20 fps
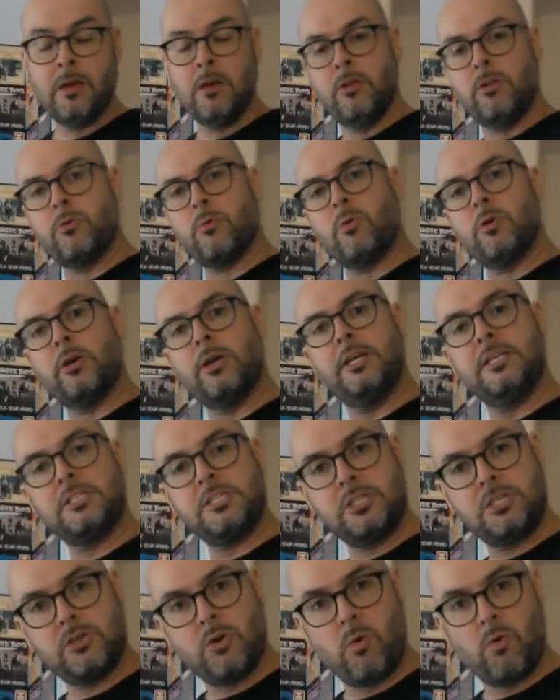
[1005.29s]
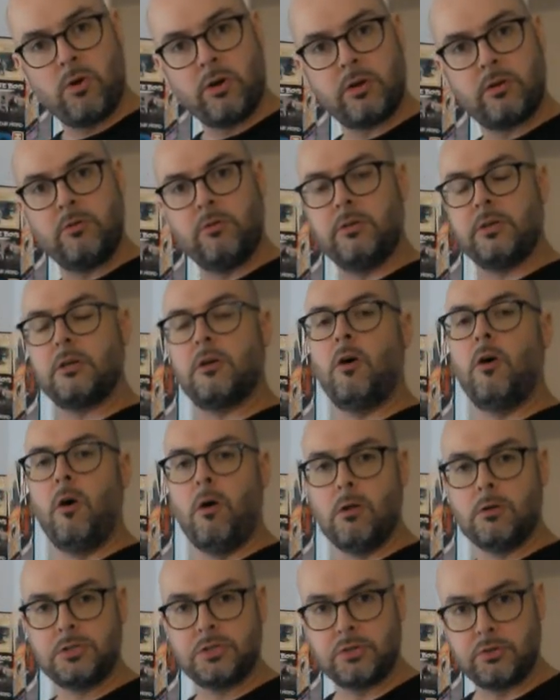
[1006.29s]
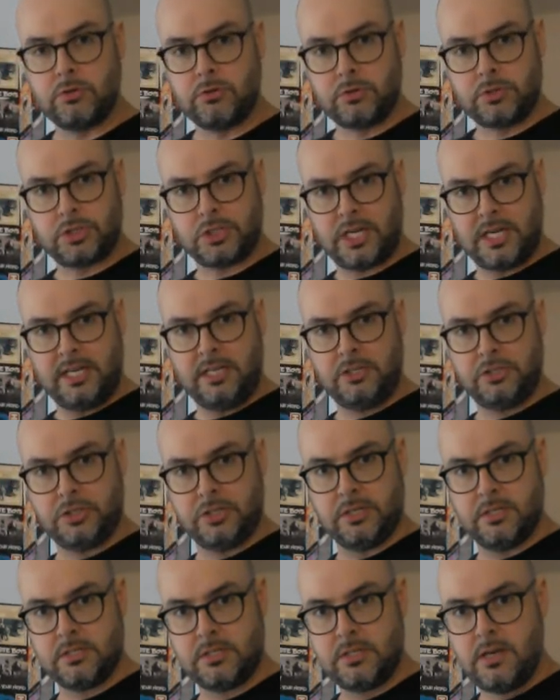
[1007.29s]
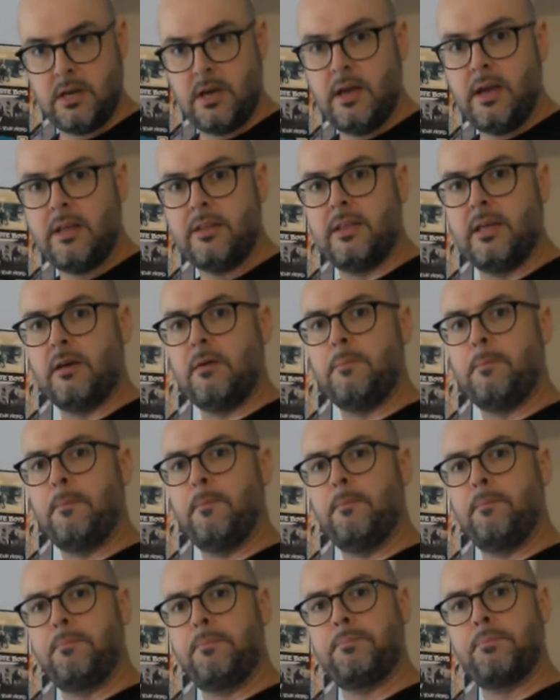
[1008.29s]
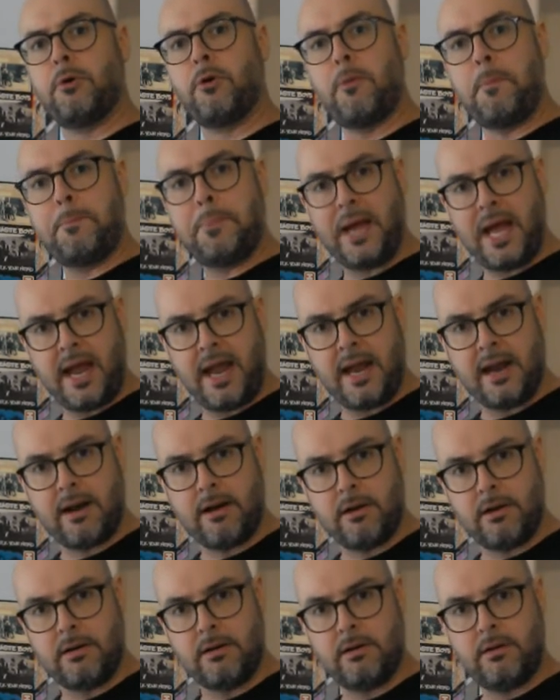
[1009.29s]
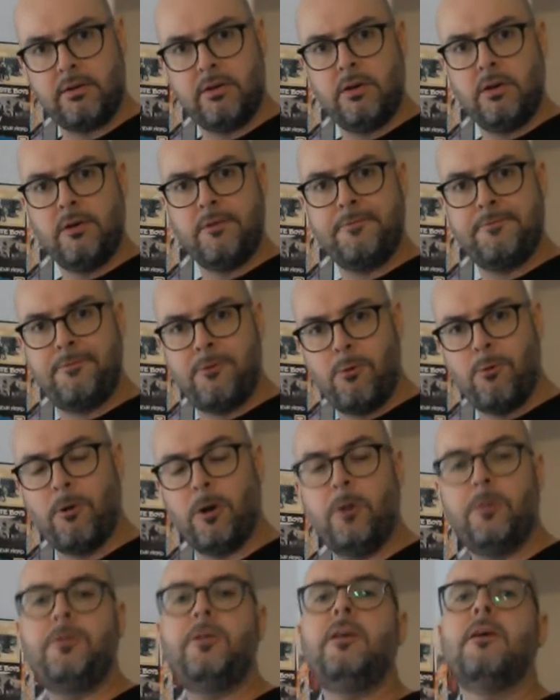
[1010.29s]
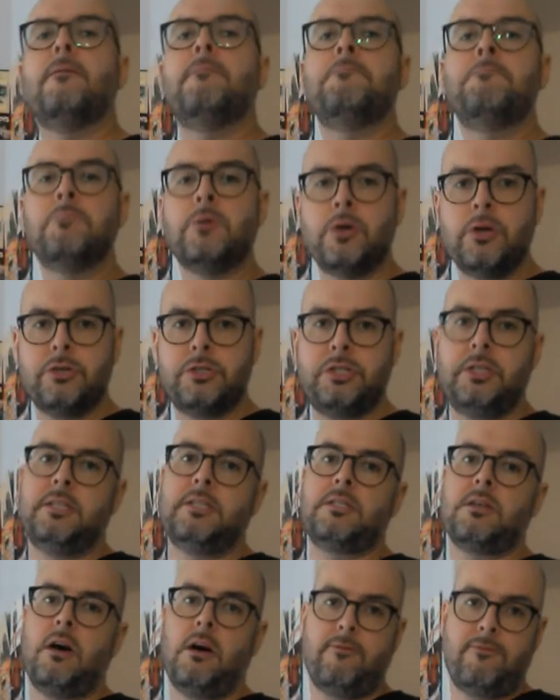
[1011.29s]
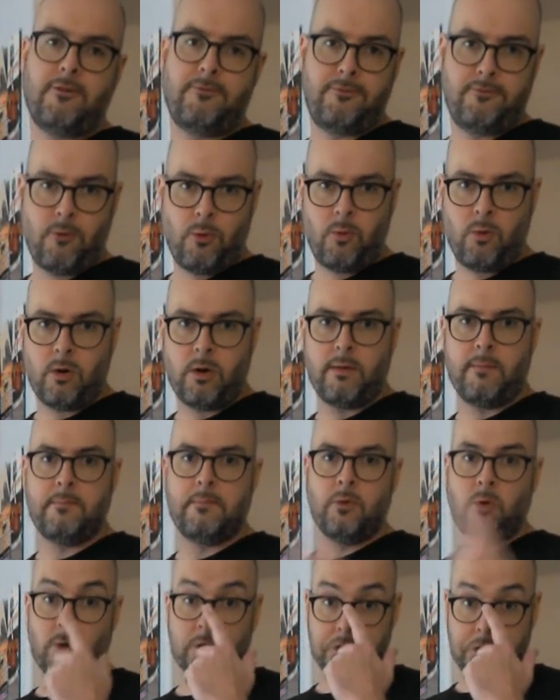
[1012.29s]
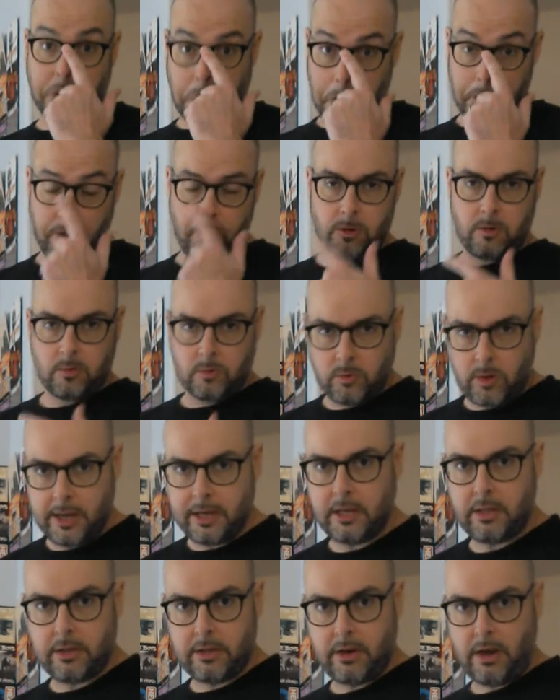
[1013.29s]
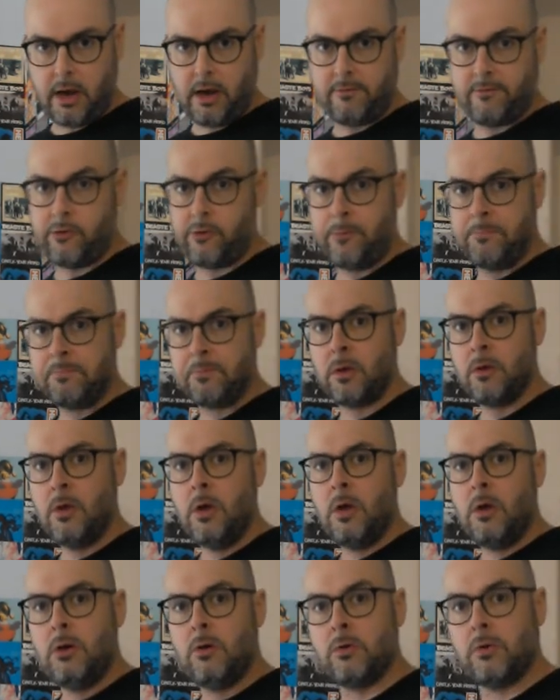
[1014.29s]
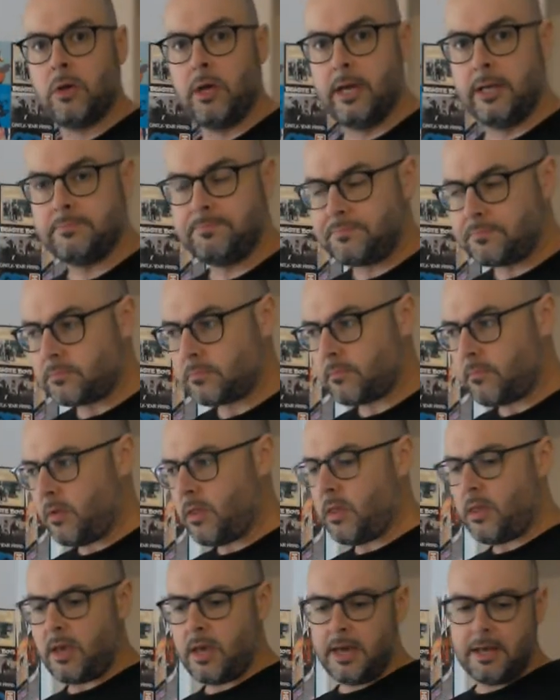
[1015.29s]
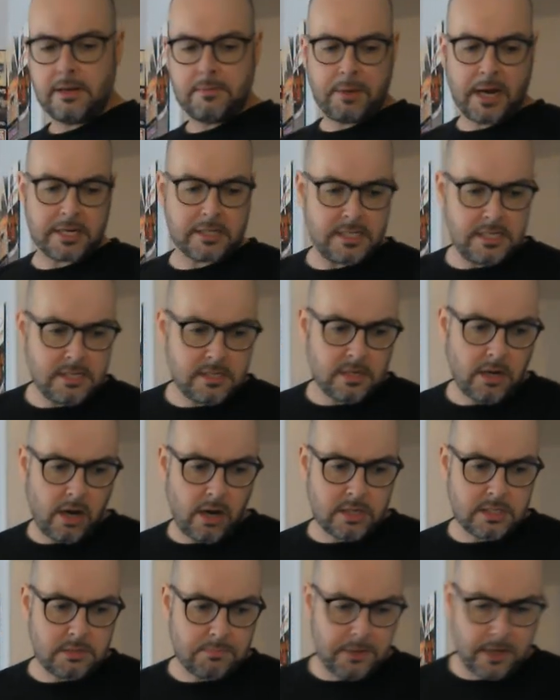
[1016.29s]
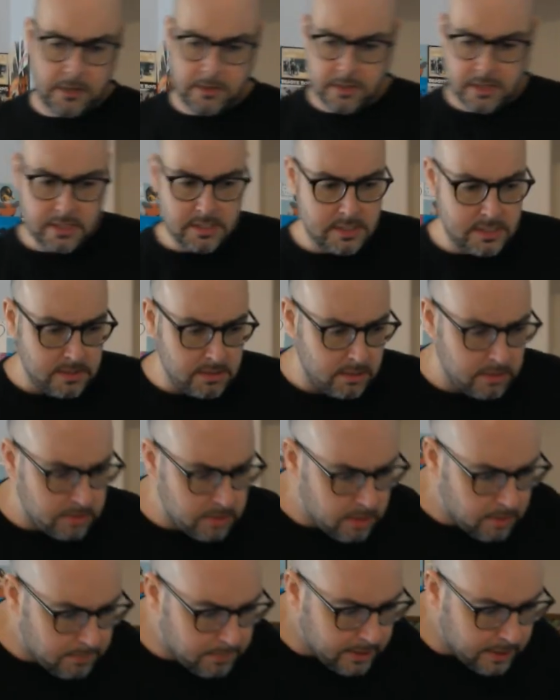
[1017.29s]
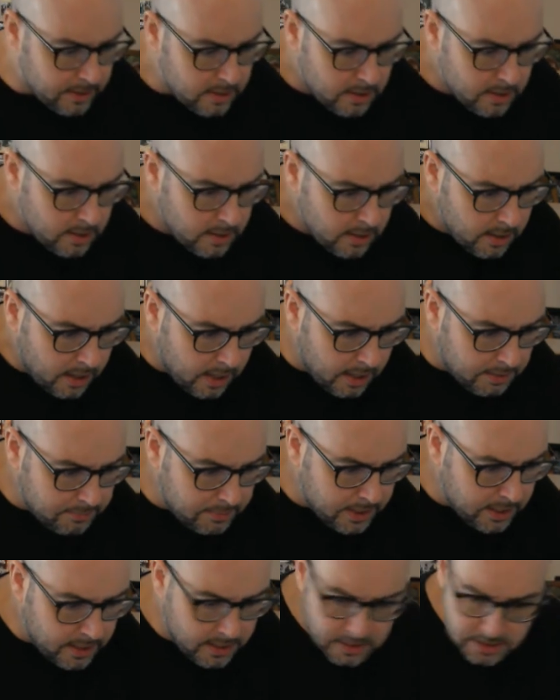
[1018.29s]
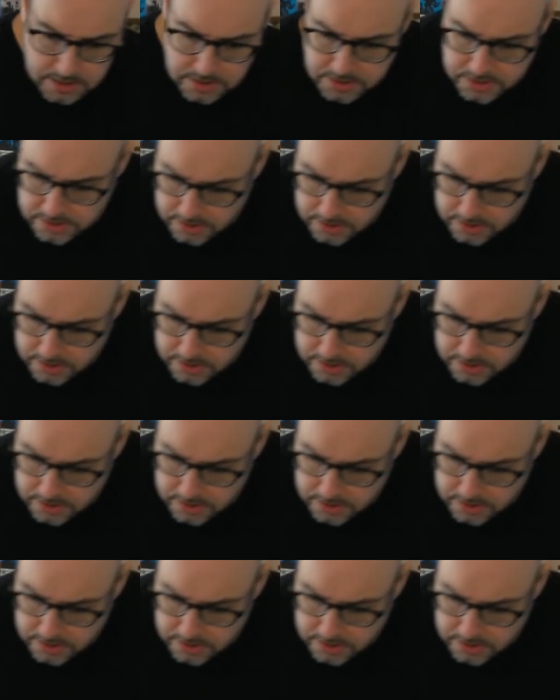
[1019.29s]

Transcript: There were historical and cultural changes that prepared for the emergence of a form or genre like the novel. Okay, and Bakhtin talks about this a little bit on page.